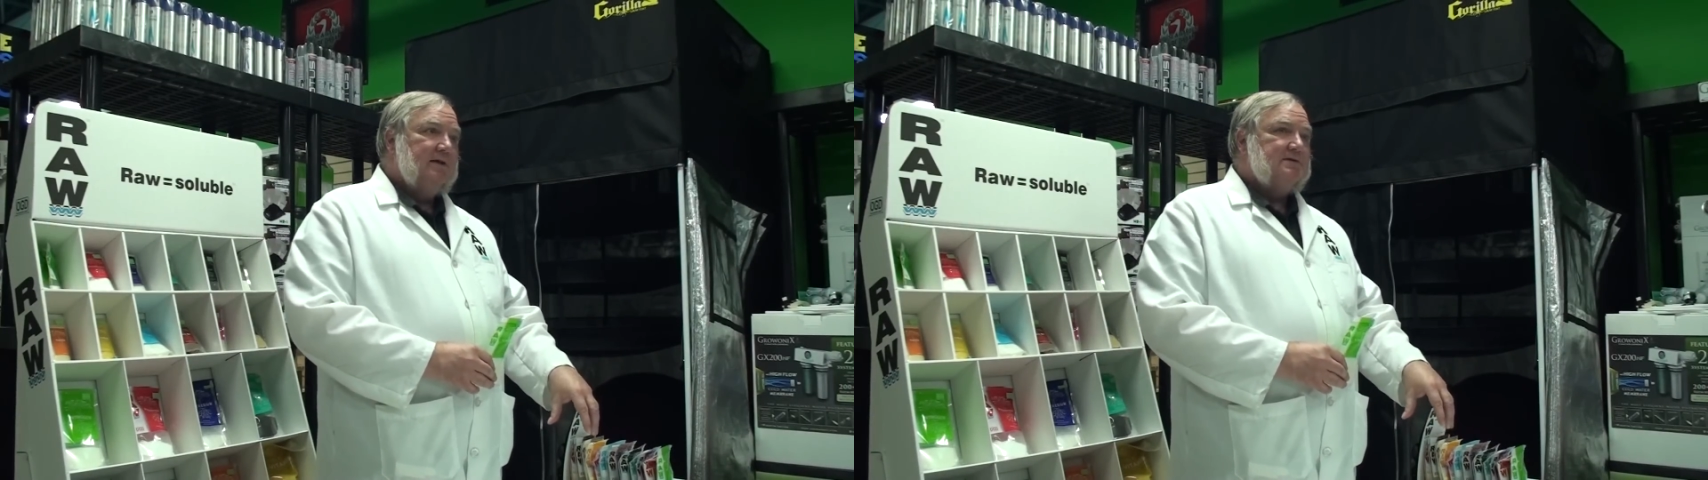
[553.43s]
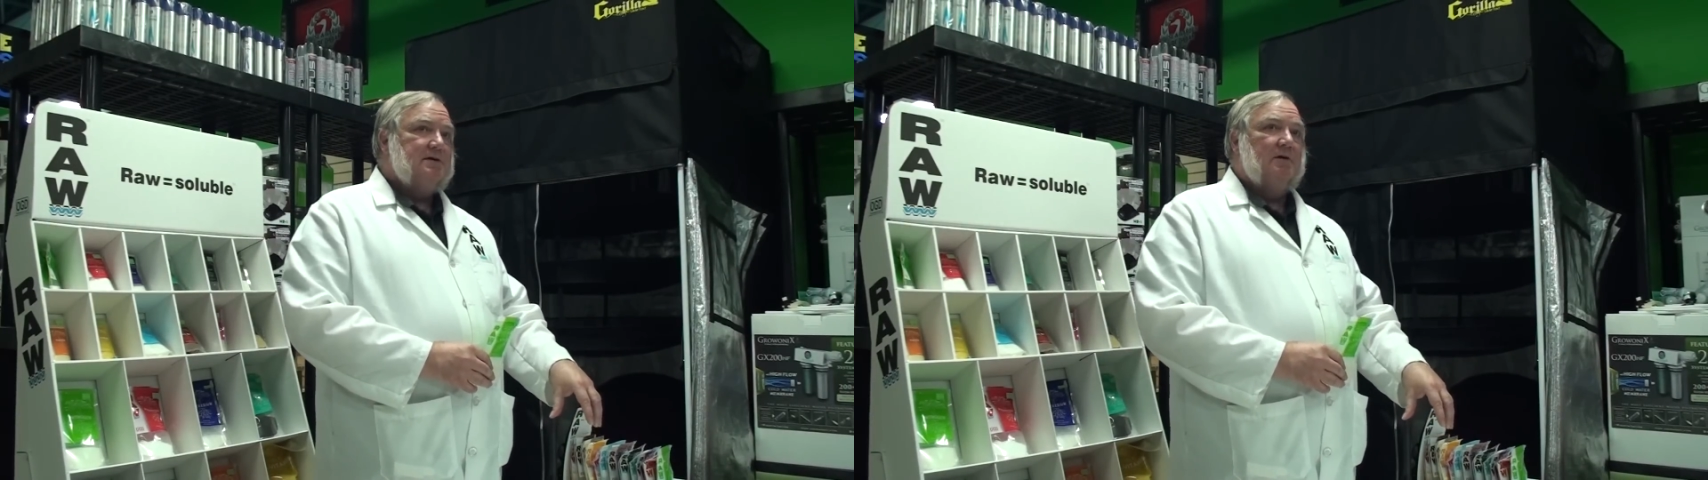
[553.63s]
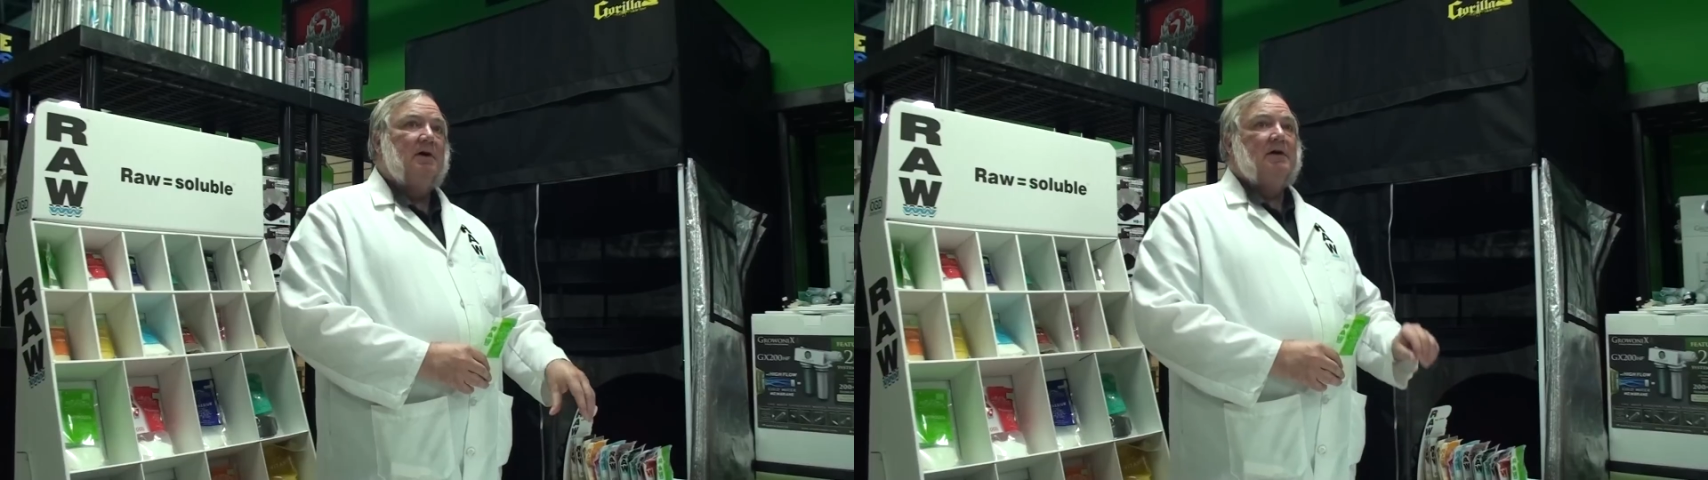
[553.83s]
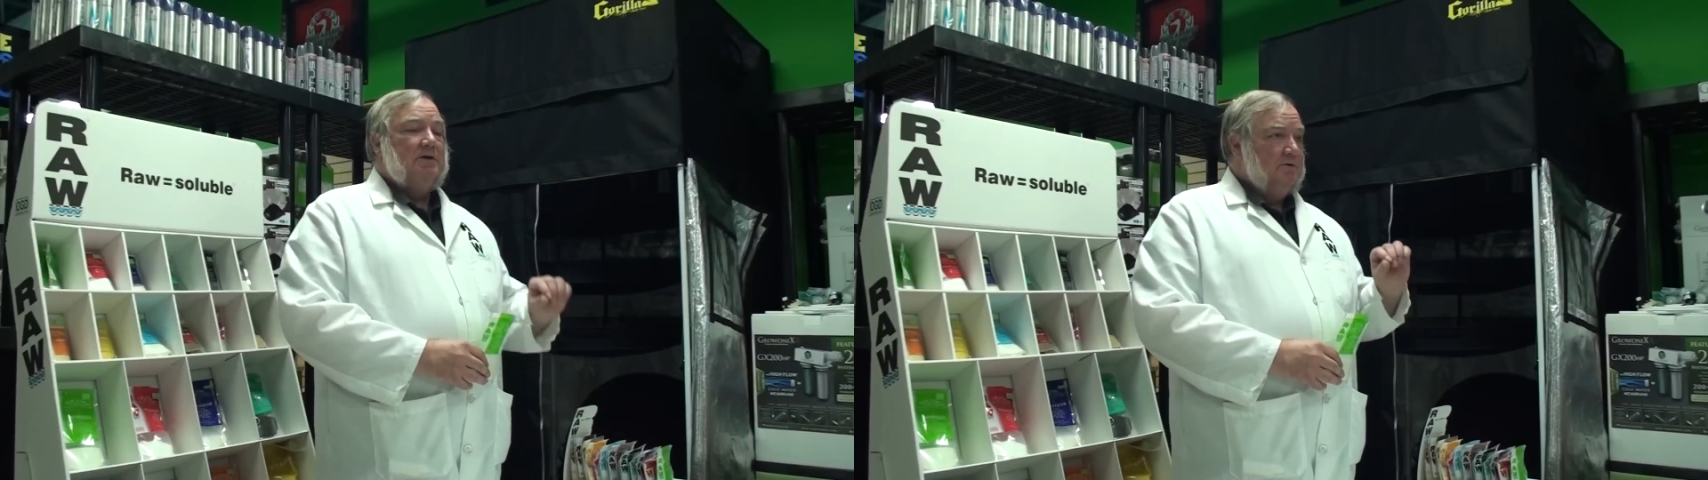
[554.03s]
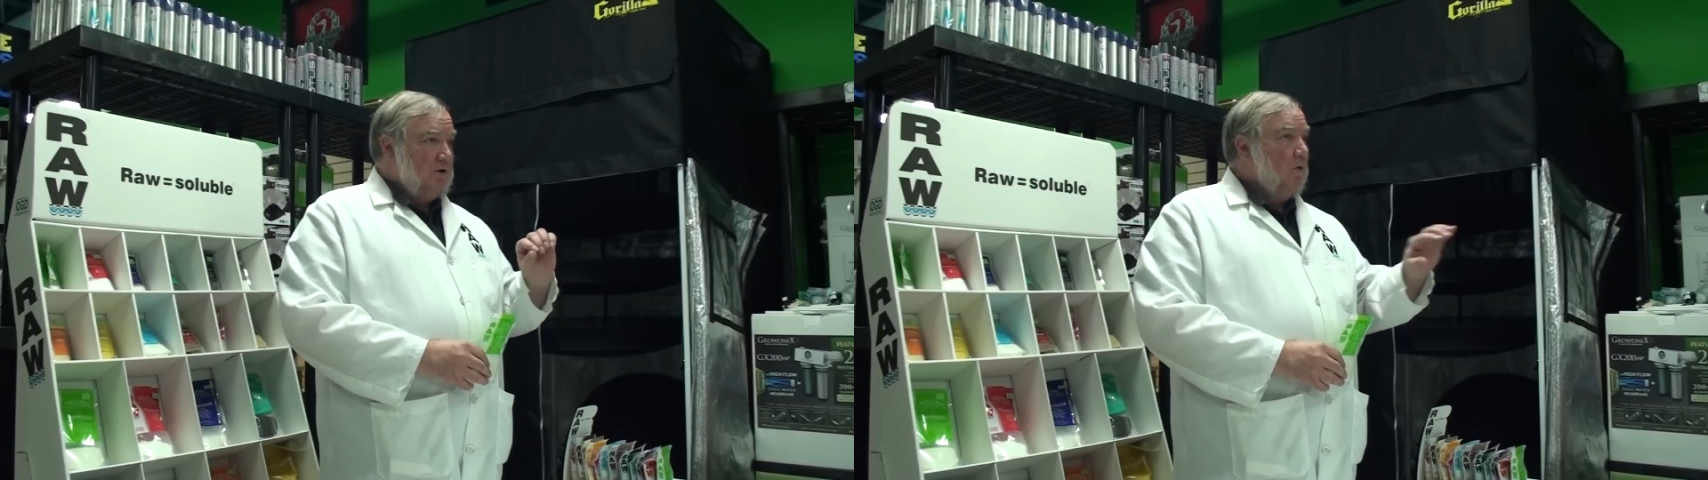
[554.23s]
so
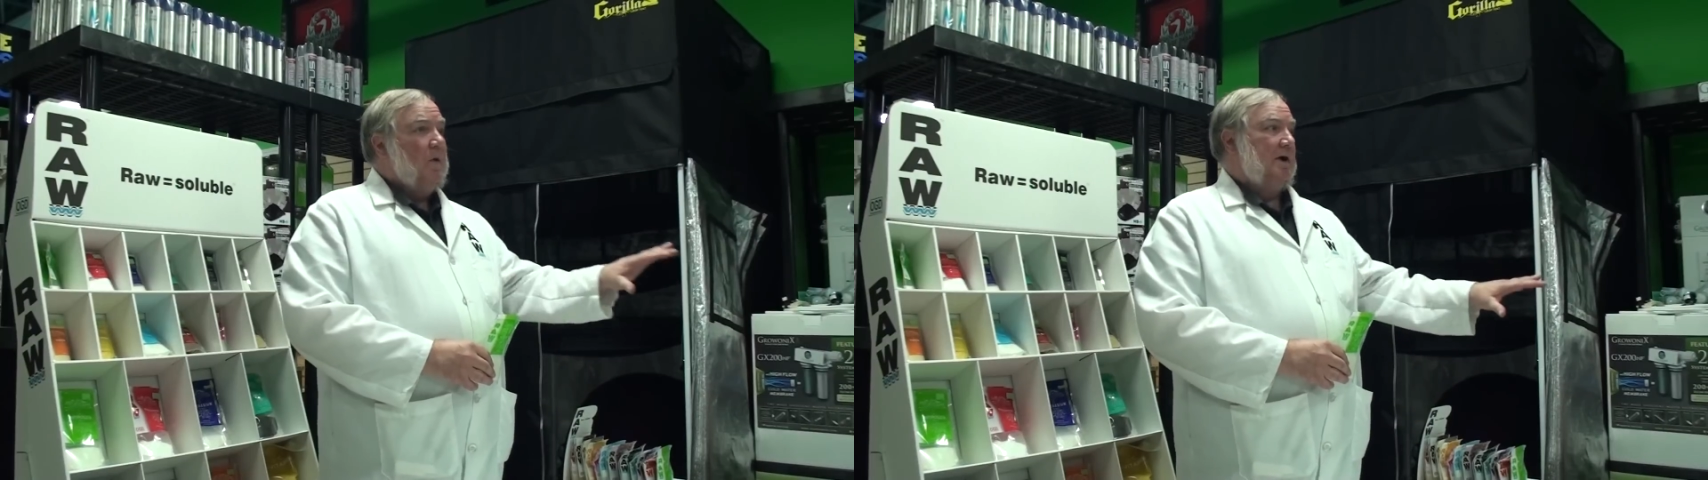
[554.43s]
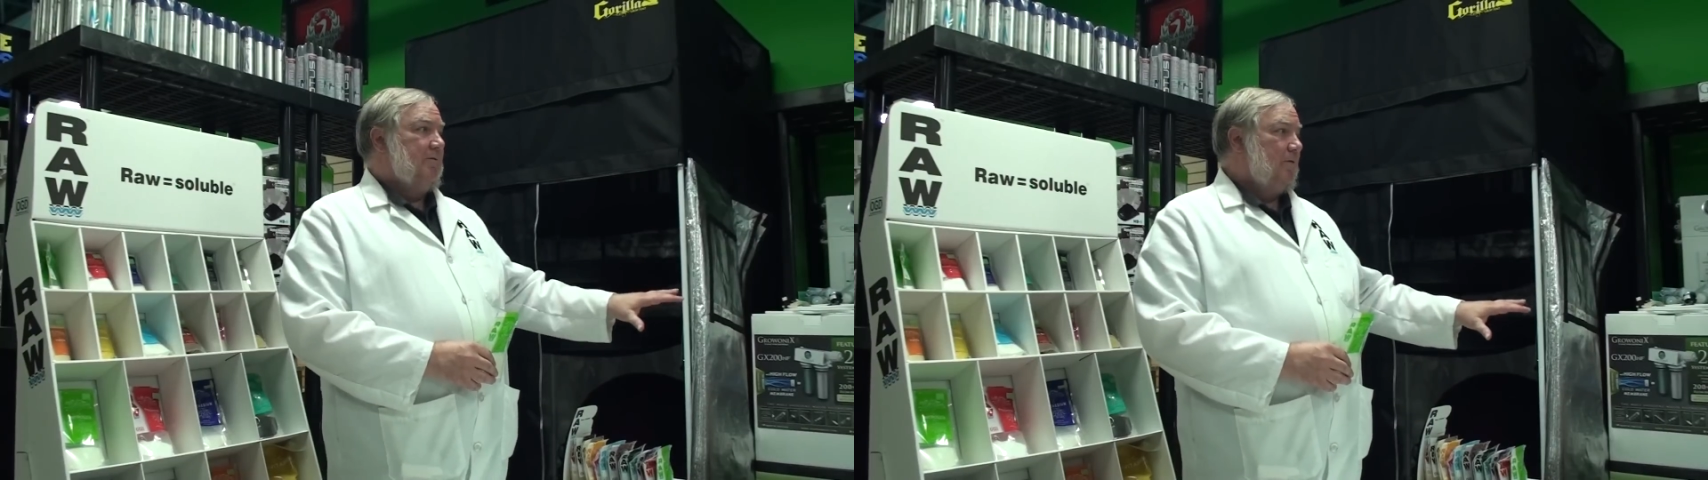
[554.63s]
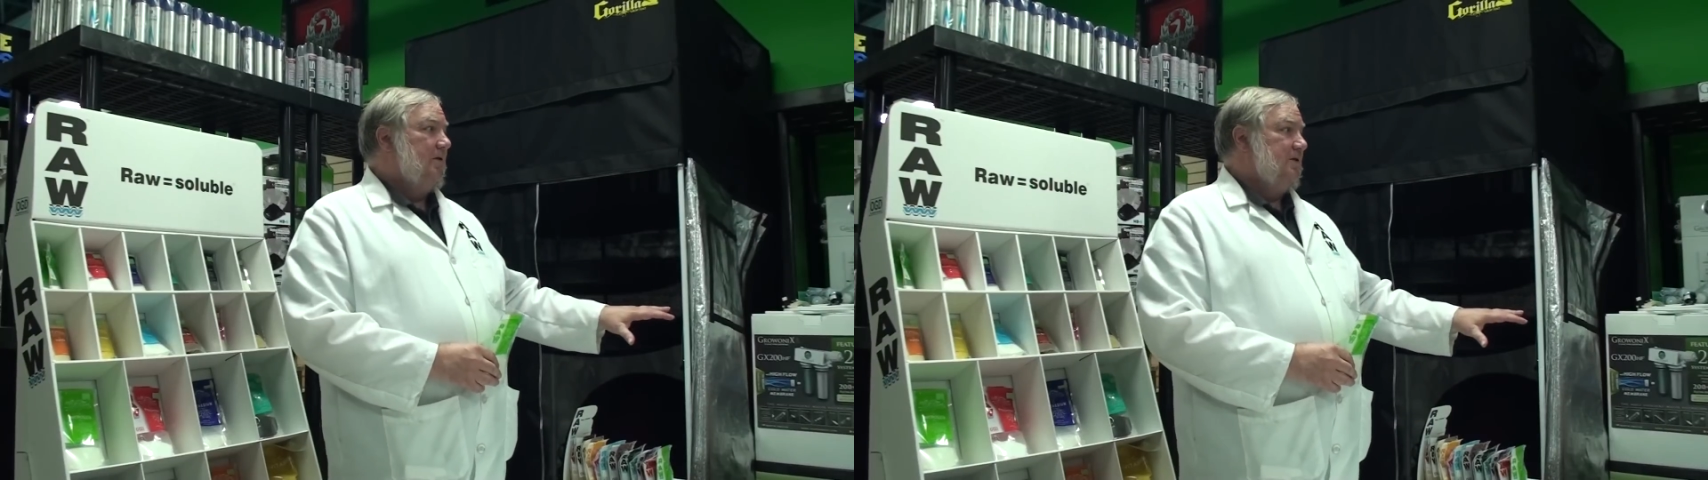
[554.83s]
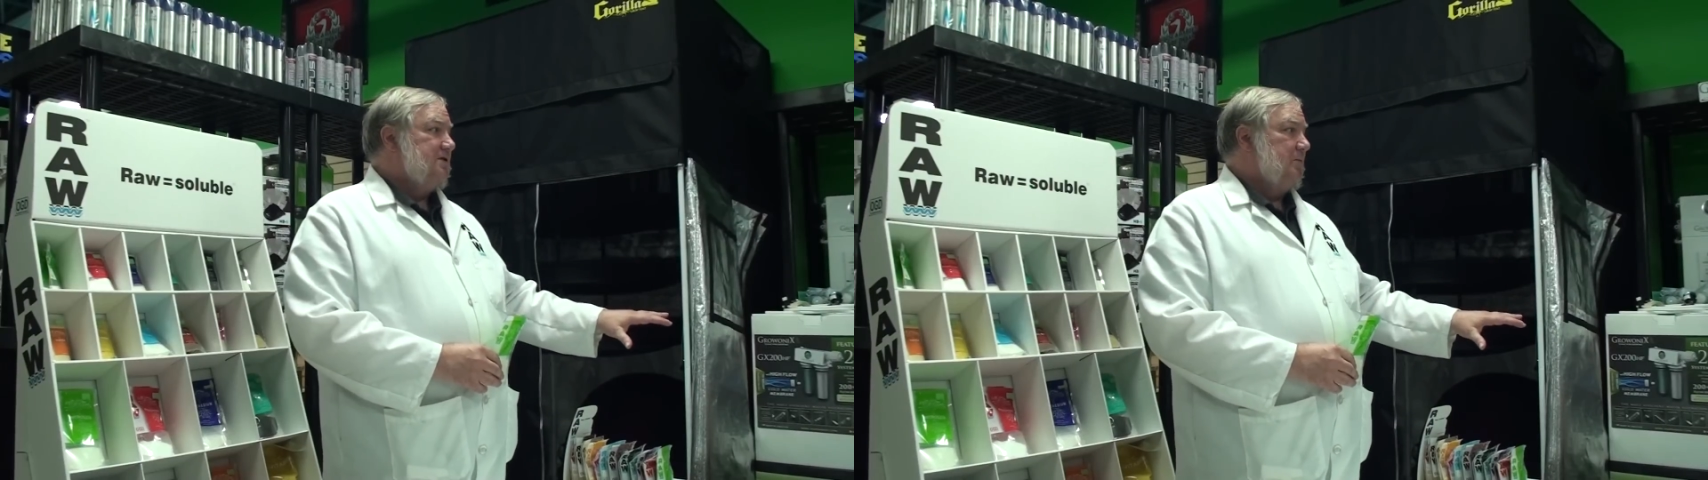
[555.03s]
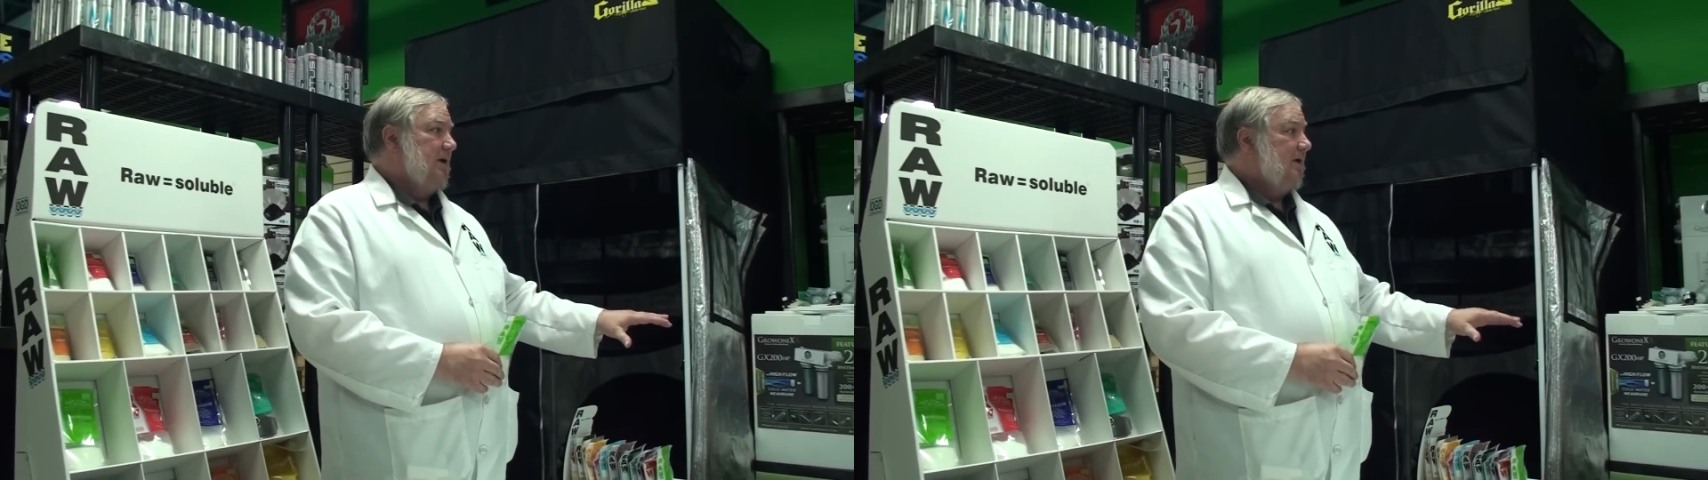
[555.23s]
you don't want a foliar
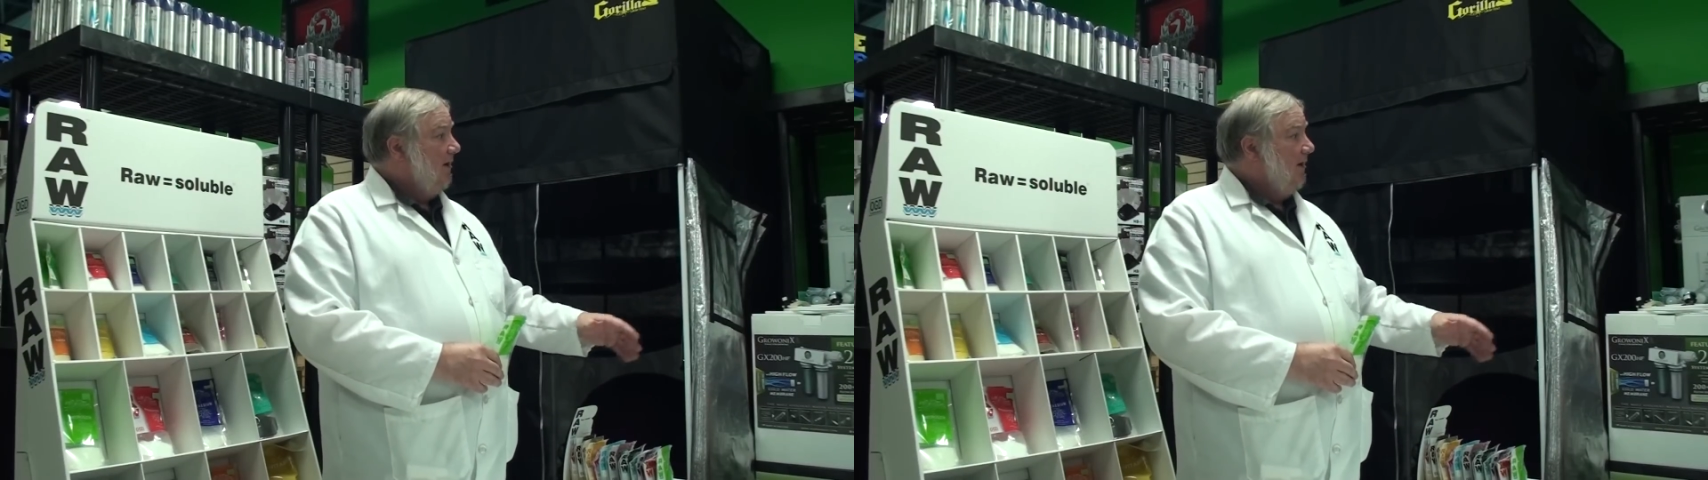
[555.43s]
spray.